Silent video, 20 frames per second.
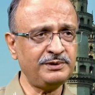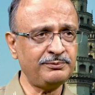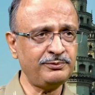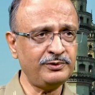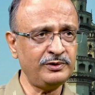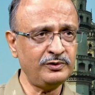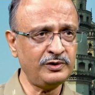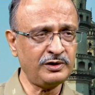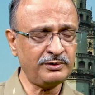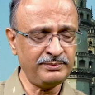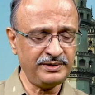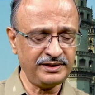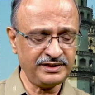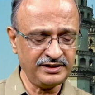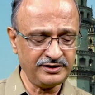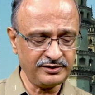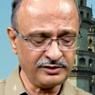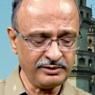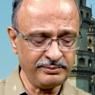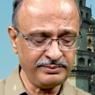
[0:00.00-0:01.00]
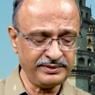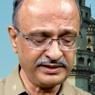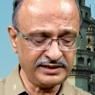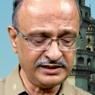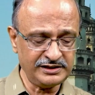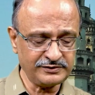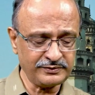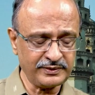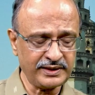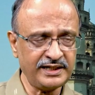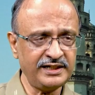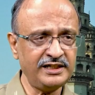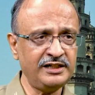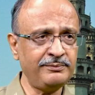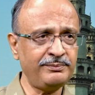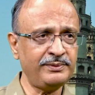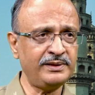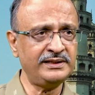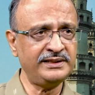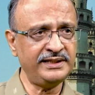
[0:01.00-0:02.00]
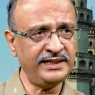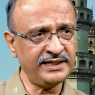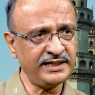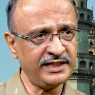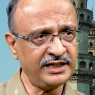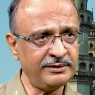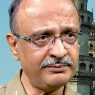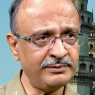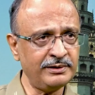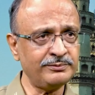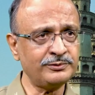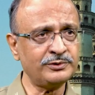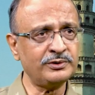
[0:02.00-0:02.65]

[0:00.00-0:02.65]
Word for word: people who are making raw materials for IDPL, they came up.